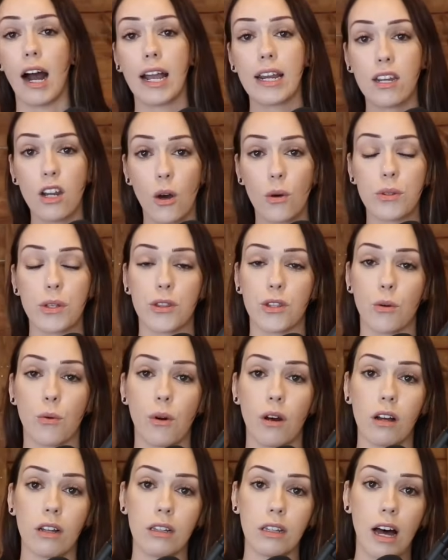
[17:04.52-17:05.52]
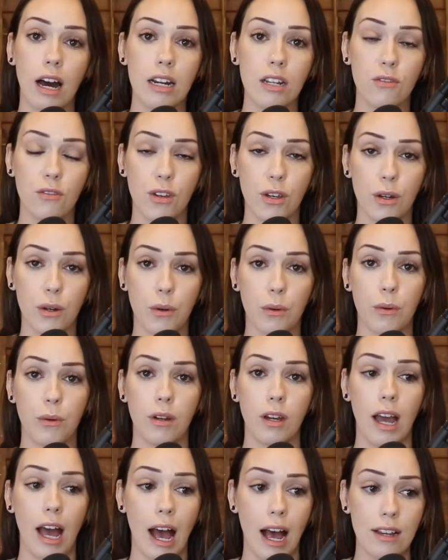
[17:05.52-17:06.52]
I know that there were a lot of you
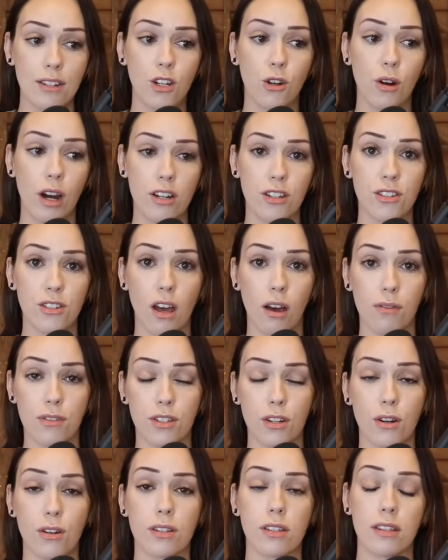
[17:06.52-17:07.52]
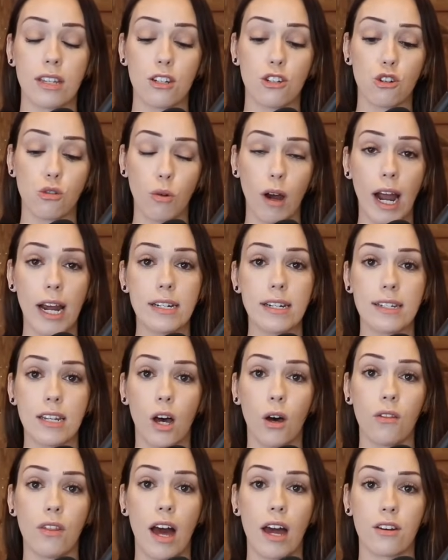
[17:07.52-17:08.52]
as corrections officers that tried to
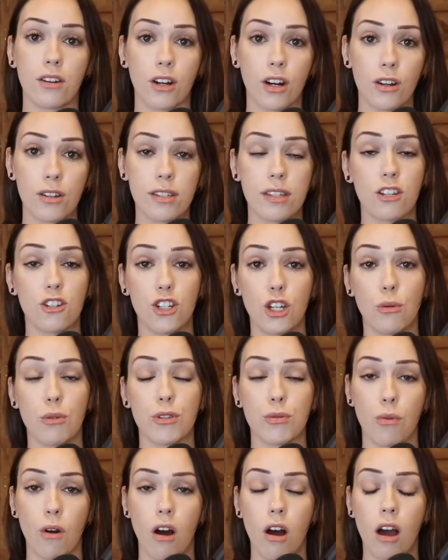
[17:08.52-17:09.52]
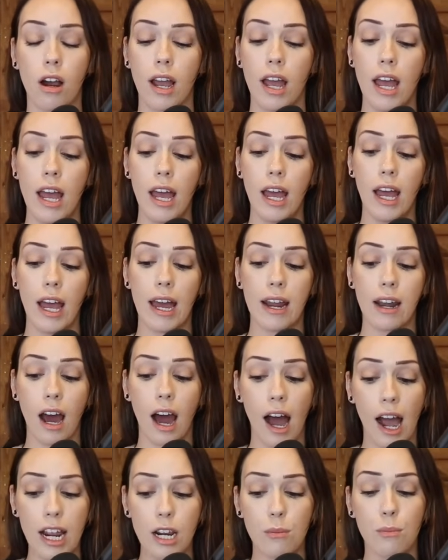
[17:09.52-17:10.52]
tell that nurse that she was wrong. And
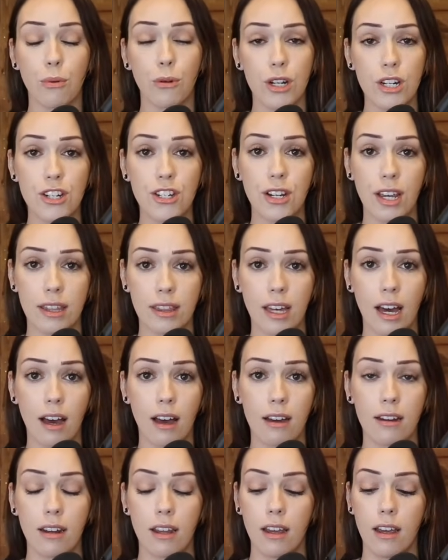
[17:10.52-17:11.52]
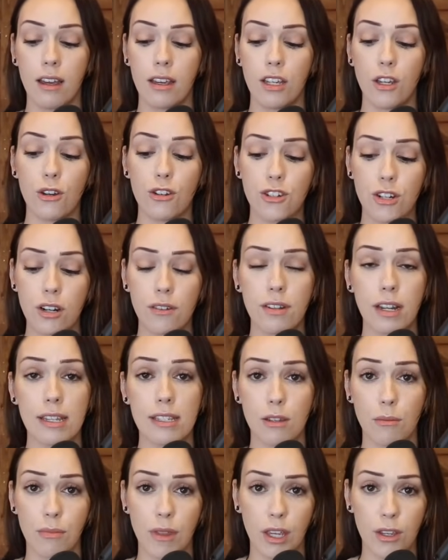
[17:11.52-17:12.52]
I appreciate that. You should have done
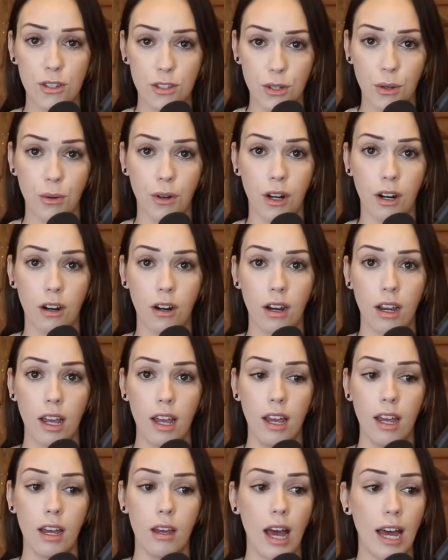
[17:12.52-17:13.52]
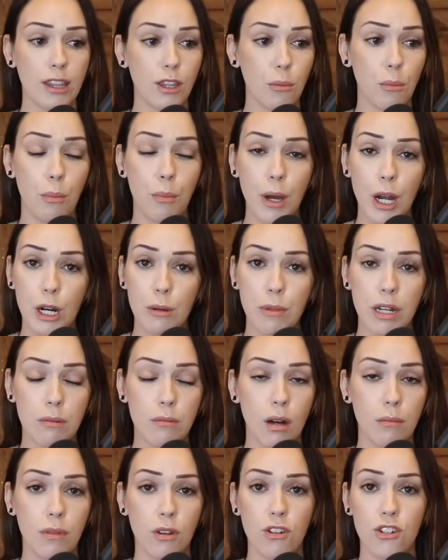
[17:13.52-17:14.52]
something sooner. At the bare
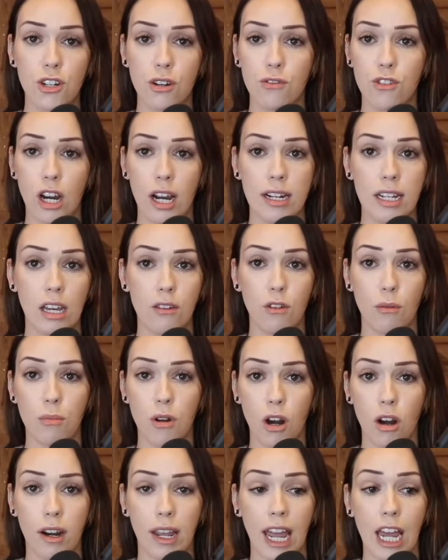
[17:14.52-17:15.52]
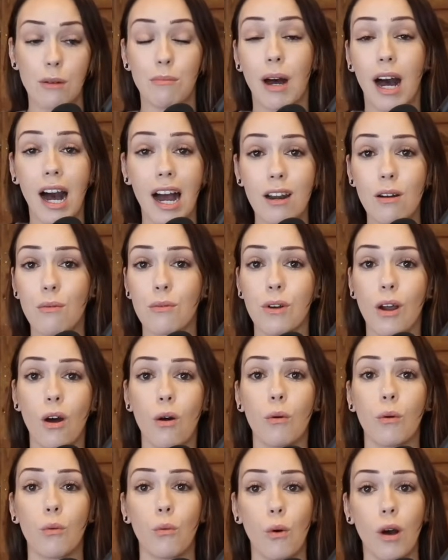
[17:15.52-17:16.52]
minimum, you should have tried to give them Narcan, but I don't
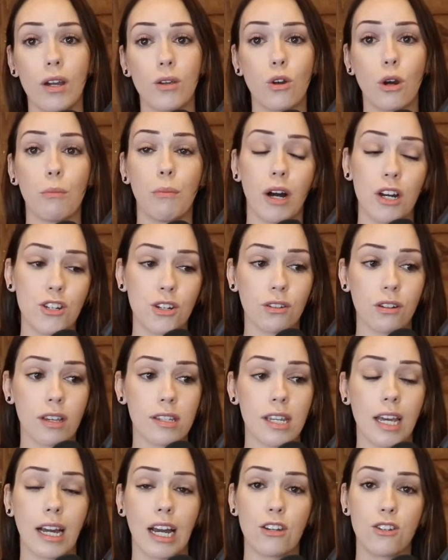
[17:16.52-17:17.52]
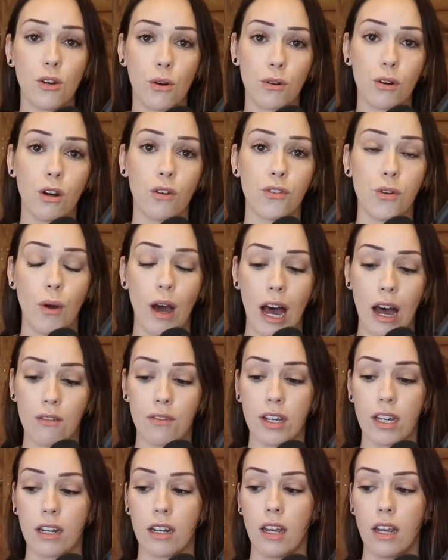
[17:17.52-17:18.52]
know what your budget looks like. I don't know if you have
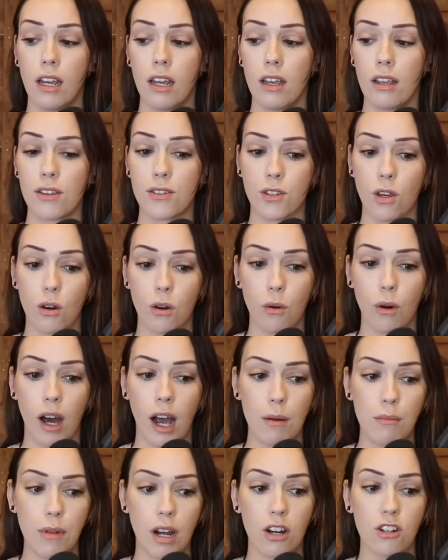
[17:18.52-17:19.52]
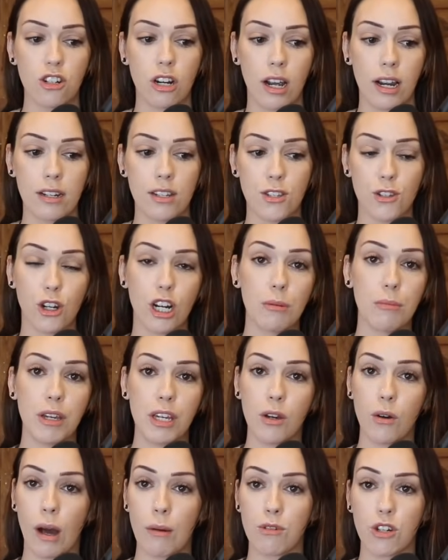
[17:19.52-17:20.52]
it. So I'm not trying to scream at
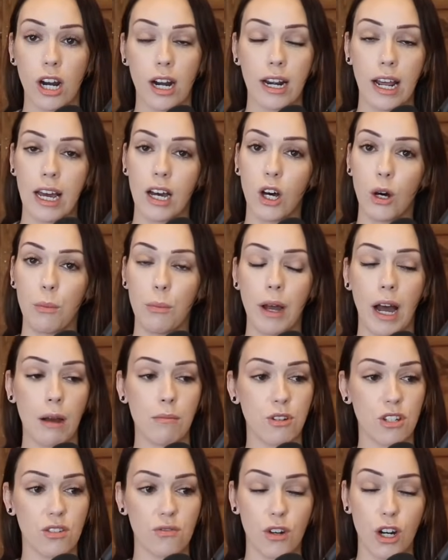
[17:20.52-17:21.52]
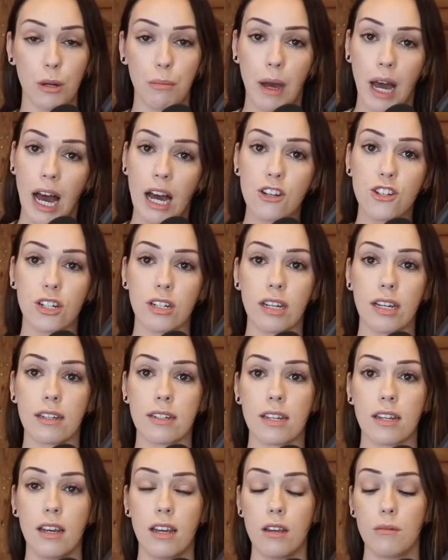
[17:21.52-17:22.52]
you. I'm trying to help. I'm just very
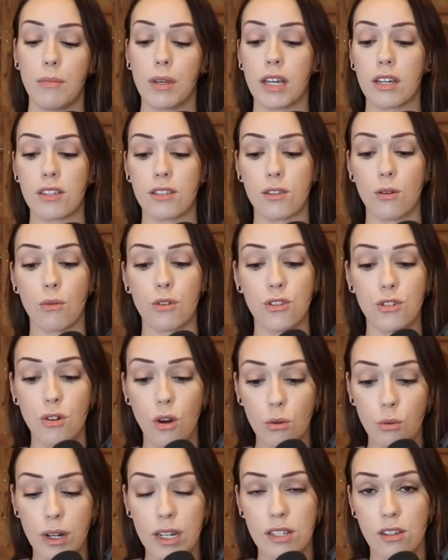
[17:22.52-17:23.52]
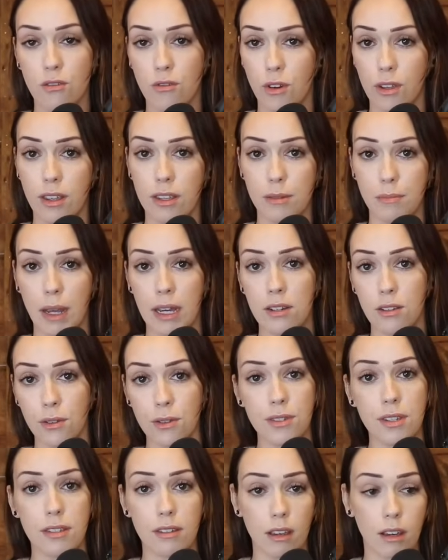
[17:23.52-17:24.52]
passionate because there was no reason for this man to
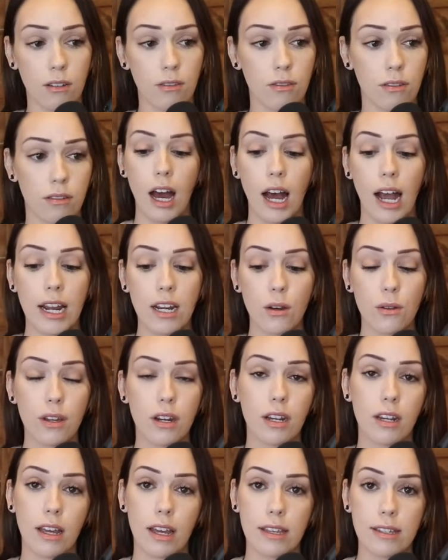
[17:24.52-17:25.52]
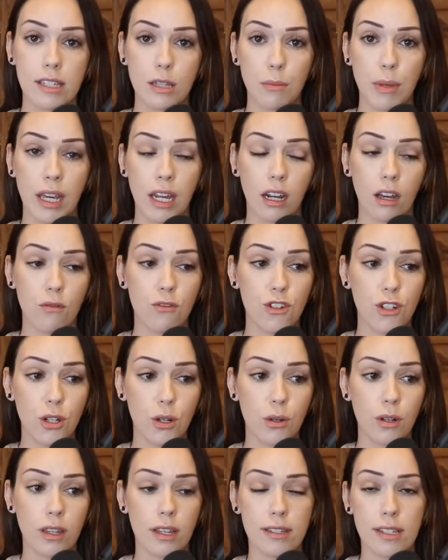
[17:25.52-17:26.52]
lose his life. I know that it is the beginning of
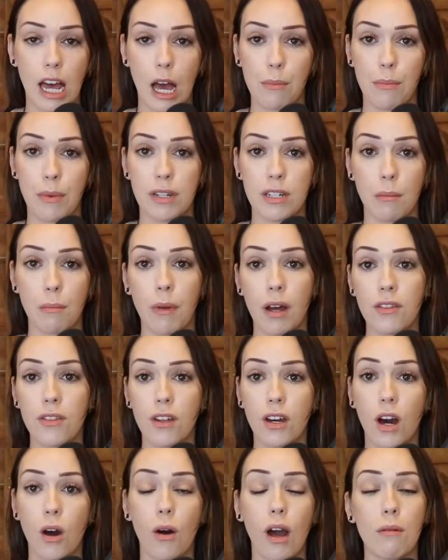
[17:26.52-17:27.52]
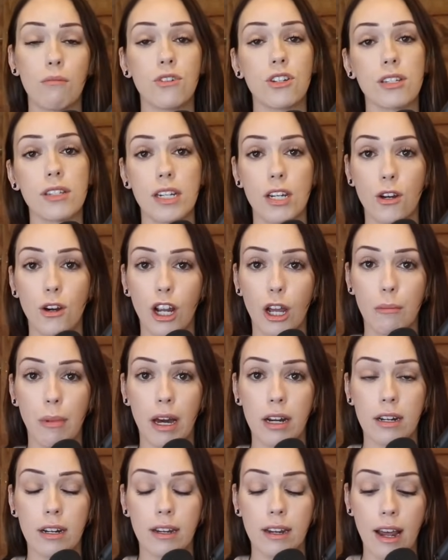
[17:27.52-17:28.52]
June and this happened a month ago. I'm just hearing
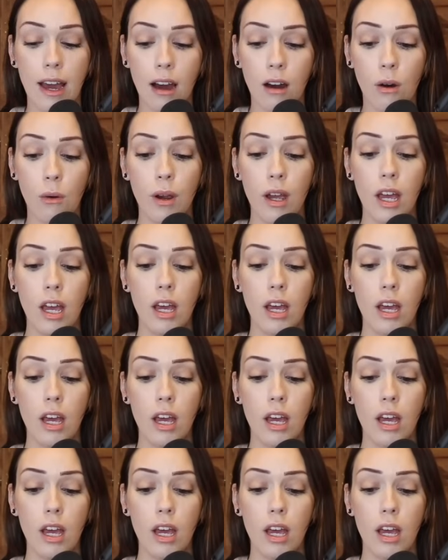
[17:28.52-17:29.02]
about it now,